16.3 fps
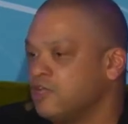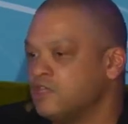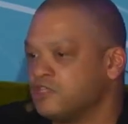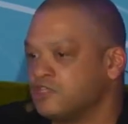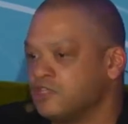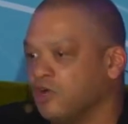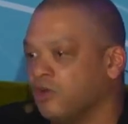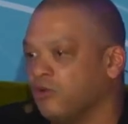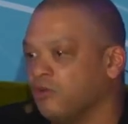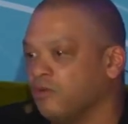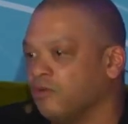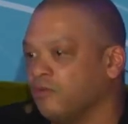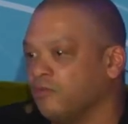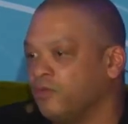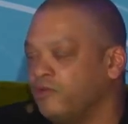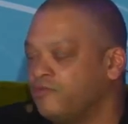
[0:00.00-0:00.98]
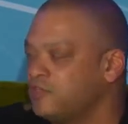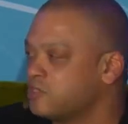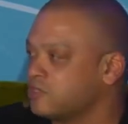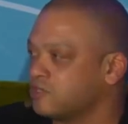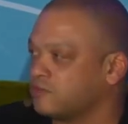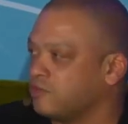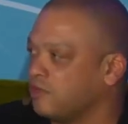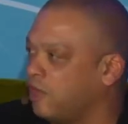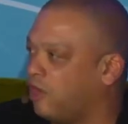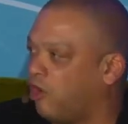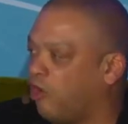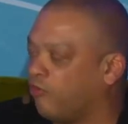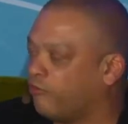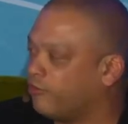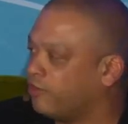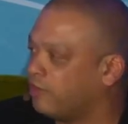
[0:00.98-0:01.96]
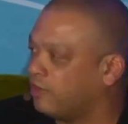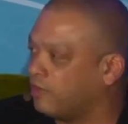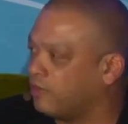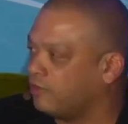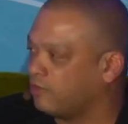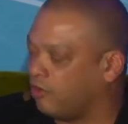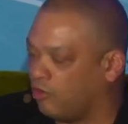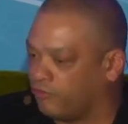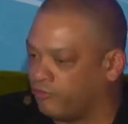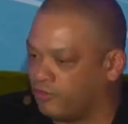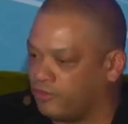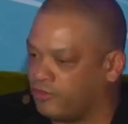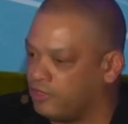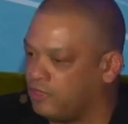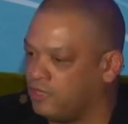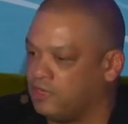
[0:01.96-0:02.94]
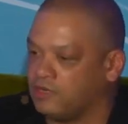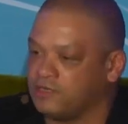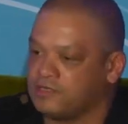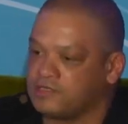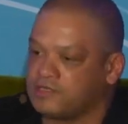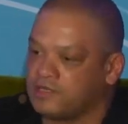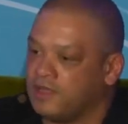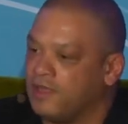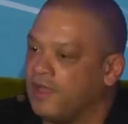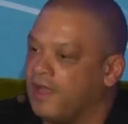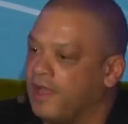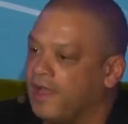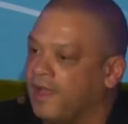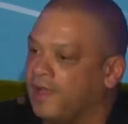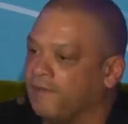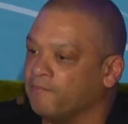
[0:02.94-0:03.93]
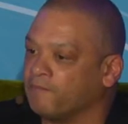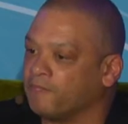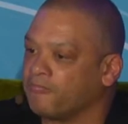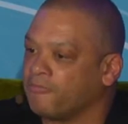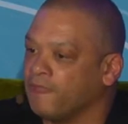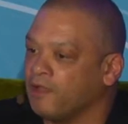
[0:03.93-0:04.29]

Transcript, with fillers: So we've just, uh, over, the, over the years, um,